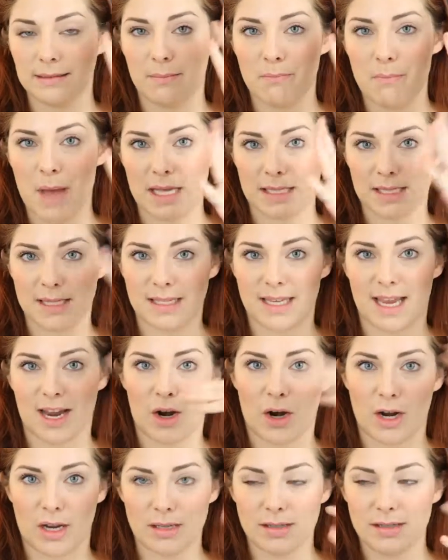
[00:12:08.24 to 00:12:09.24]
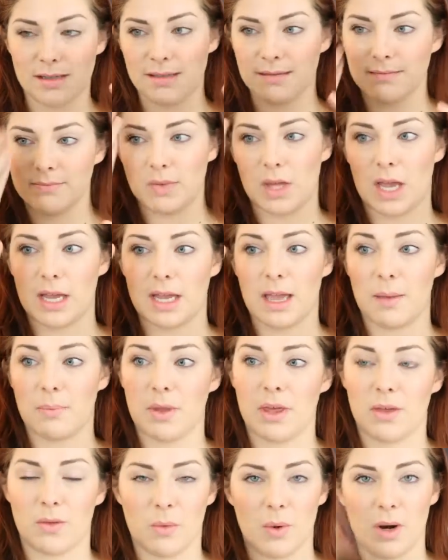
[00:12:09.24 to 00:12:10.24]
mascaras. I kept
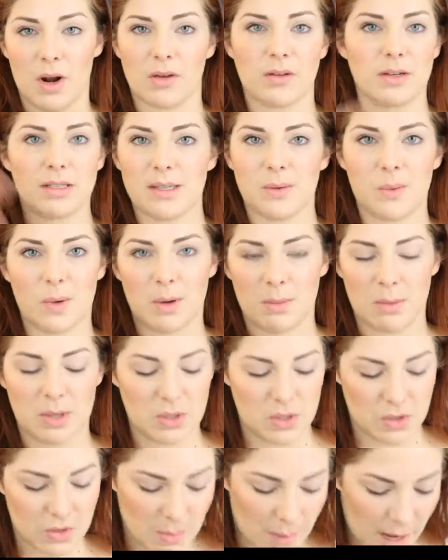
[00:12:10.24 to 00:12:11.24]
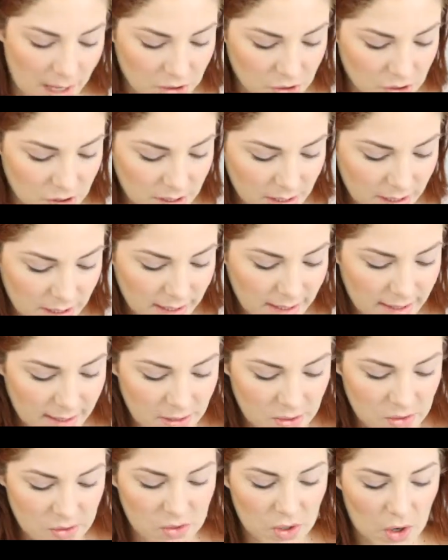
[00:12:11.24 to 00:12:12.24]
the other one on because it would have been too much.
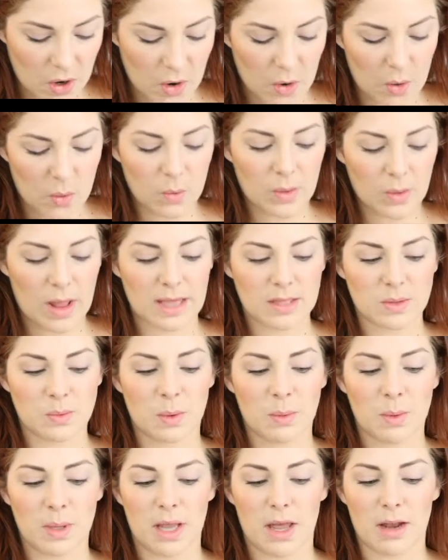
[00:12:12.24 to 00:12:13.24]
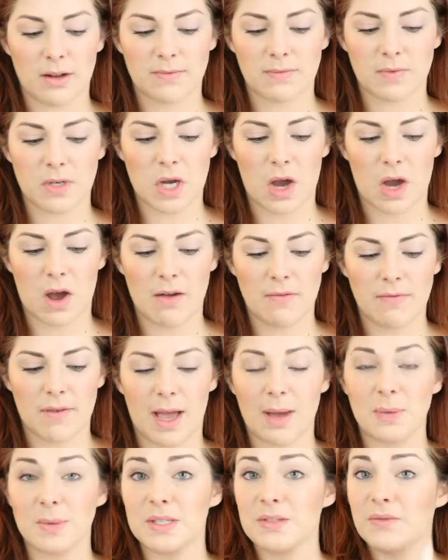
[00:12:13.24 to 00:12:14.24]
So last where we left off,
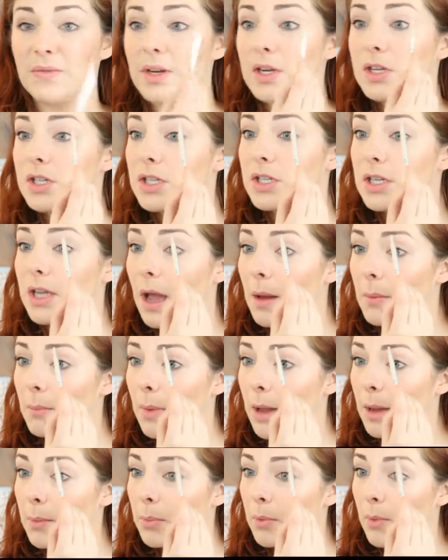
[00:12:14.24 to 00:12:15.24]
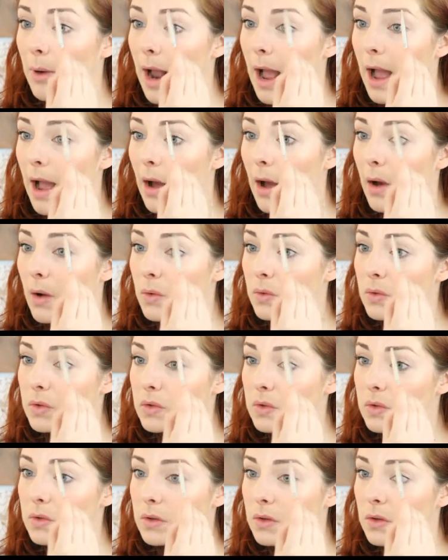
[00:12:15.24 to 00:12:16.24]
I was finishing up my
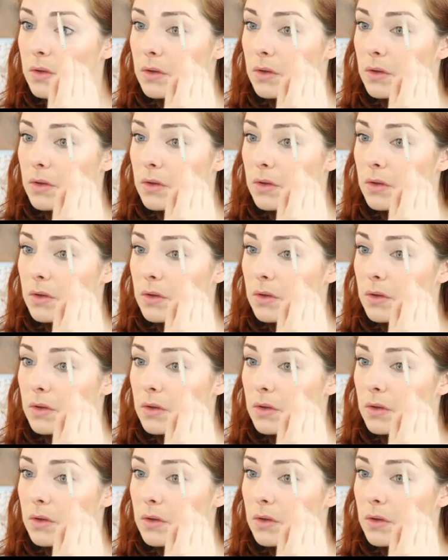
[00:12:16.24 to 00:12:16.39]
brows.